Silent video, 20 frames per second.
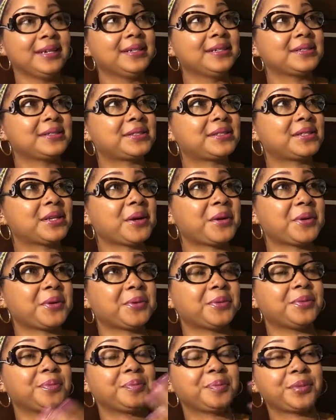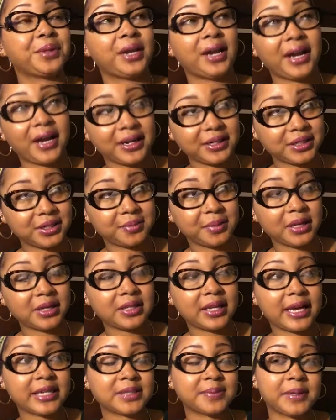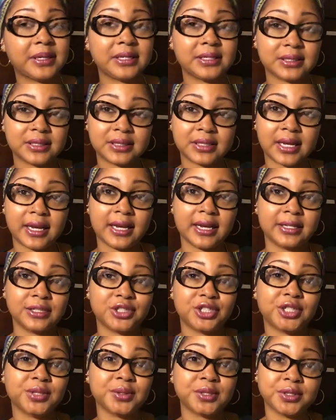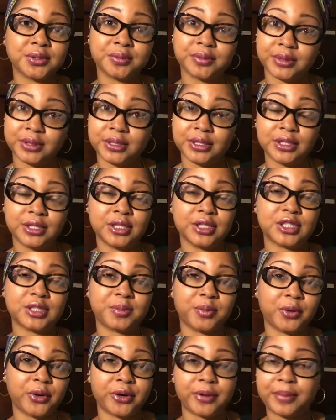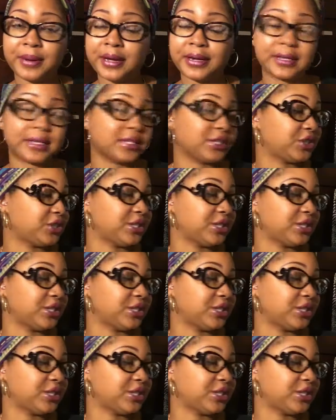So I did my classmates, and she was a really good sport about it because